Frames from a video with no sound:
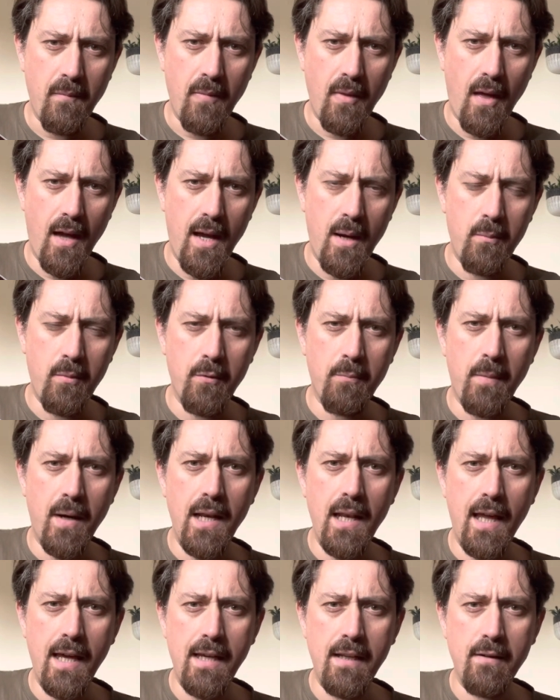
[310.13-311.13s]
it was my
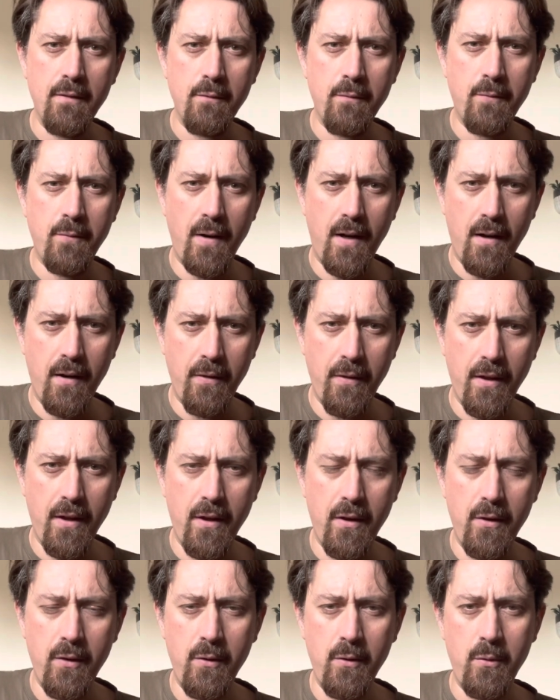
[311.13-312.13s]
late
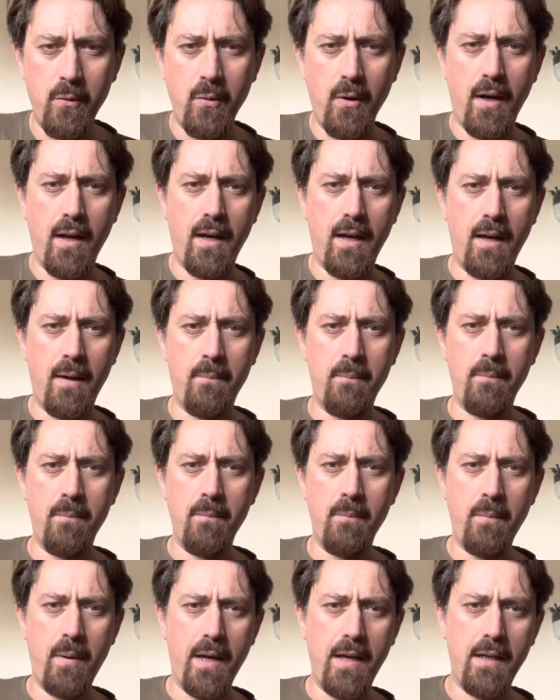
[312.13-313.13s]
father who
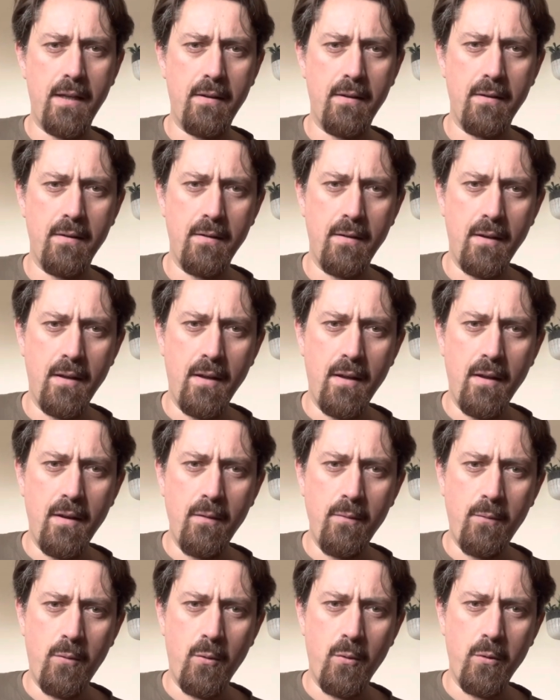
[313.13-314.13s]
paid
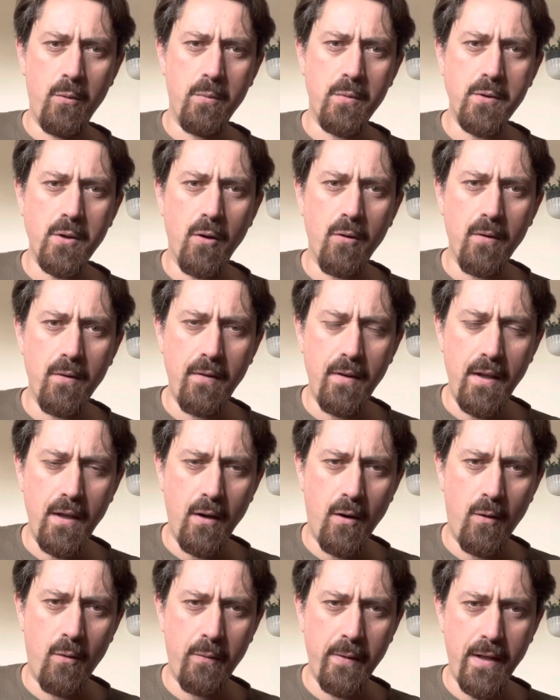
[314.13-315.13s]
for the majority
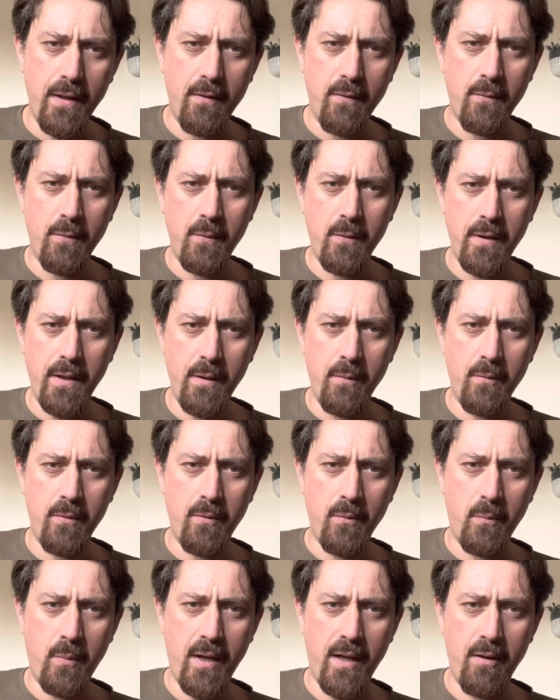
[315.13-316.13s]
of it, for he was
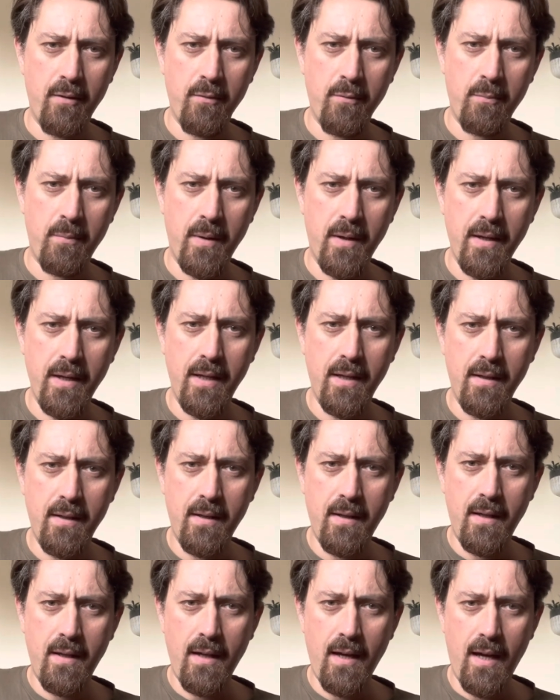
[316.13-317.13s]
aware of my
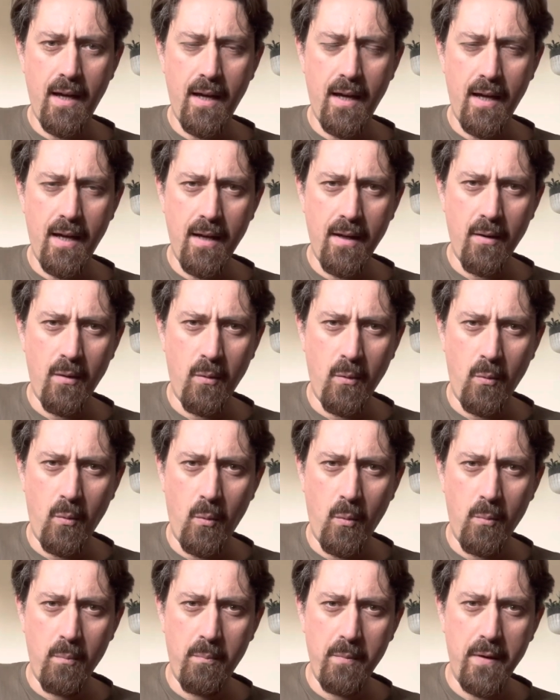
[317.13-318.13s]

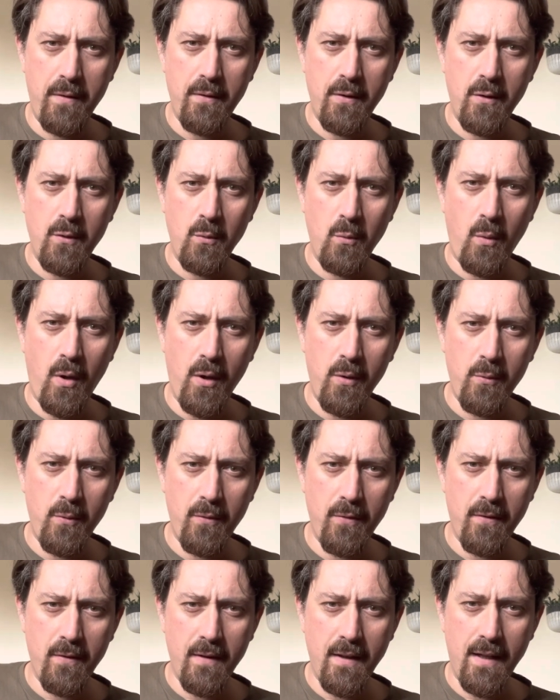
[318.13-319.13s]
musical
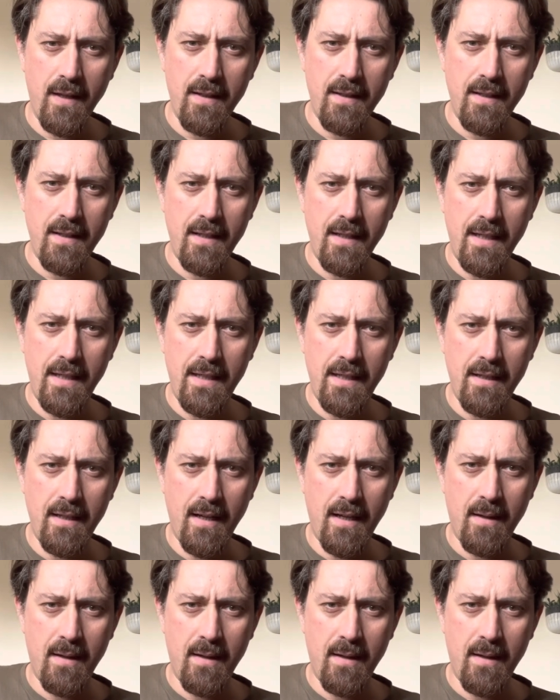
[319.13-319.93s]
woes, and he